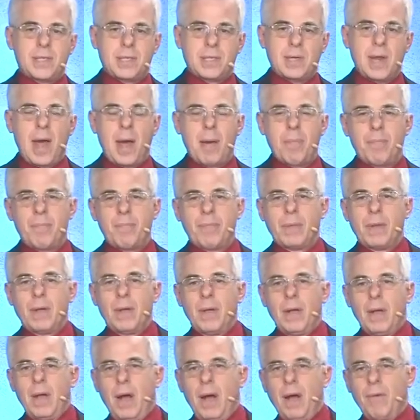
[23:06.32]
step
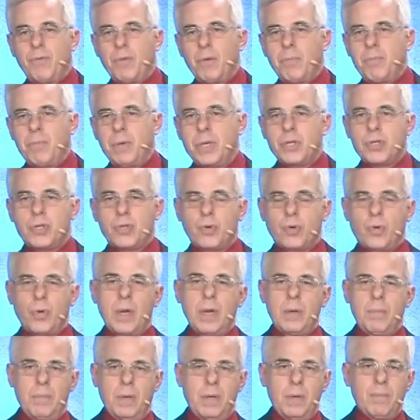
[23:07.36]
of the
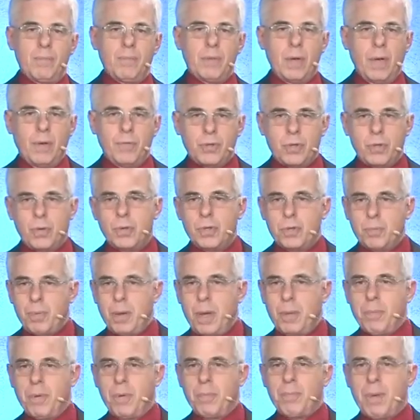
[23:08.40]
mistreatment of Jewish
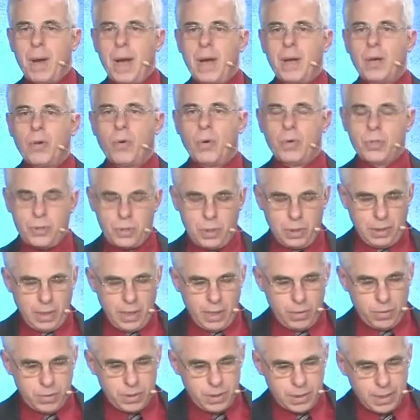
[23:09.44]
people by Christian
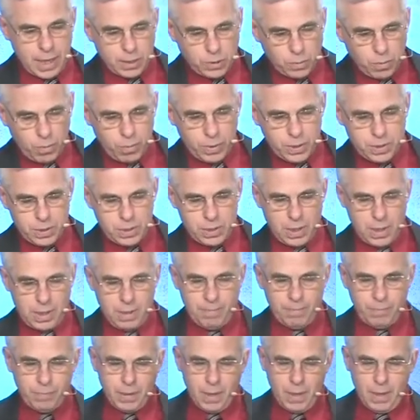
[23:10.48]
leaders. And that's what we
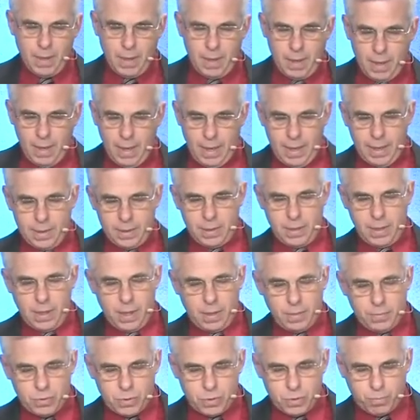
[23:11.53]
see in
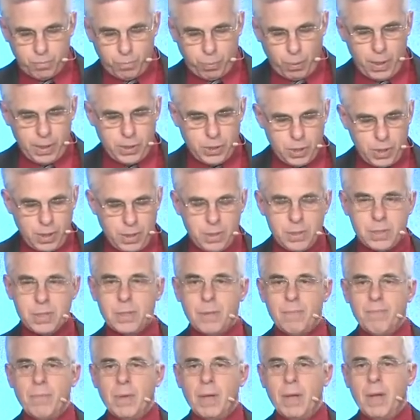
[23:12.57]
the preachings
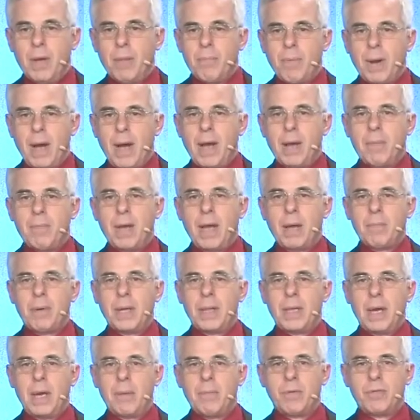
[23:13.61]
by a man by
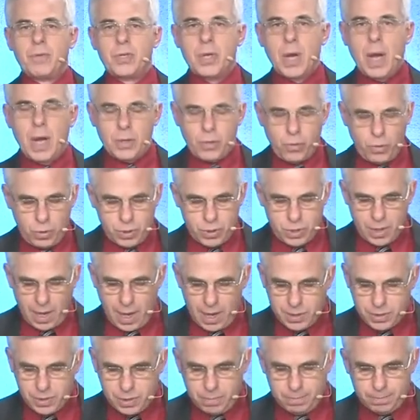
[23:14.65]
the name of John
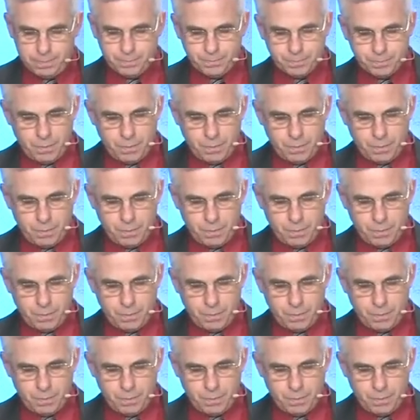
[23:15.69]
Chrysostom.